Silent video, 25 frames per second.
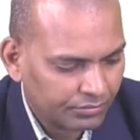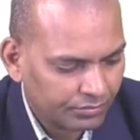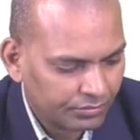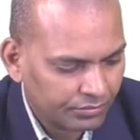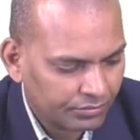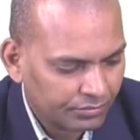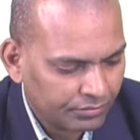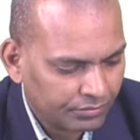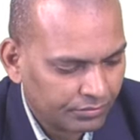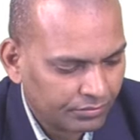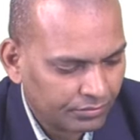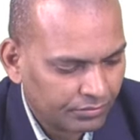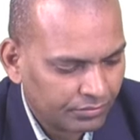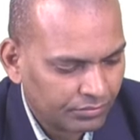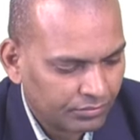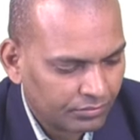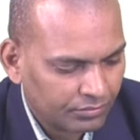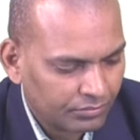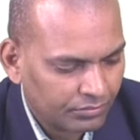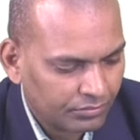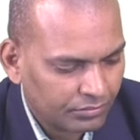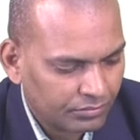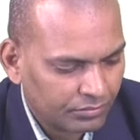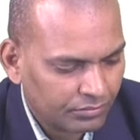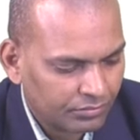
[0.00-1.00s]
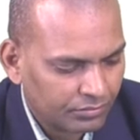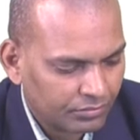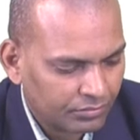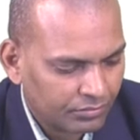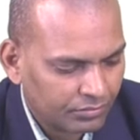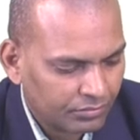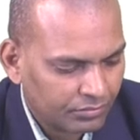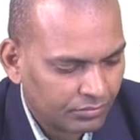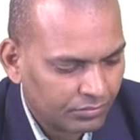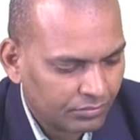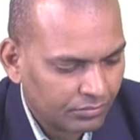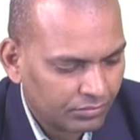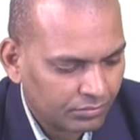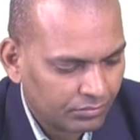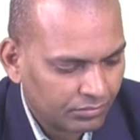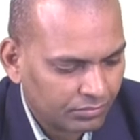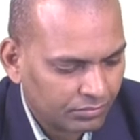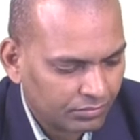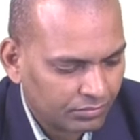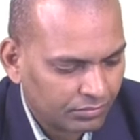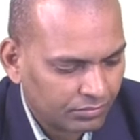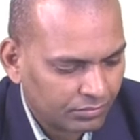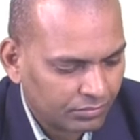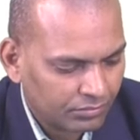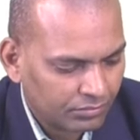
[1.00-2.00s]

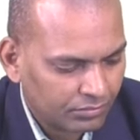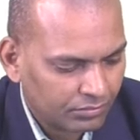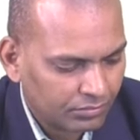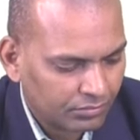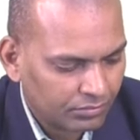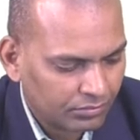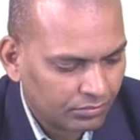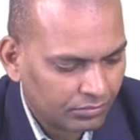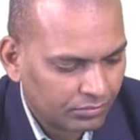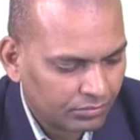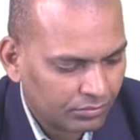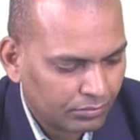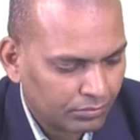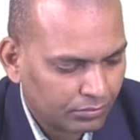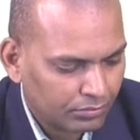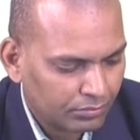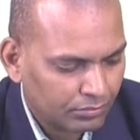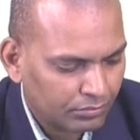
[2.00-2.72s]
[no speech]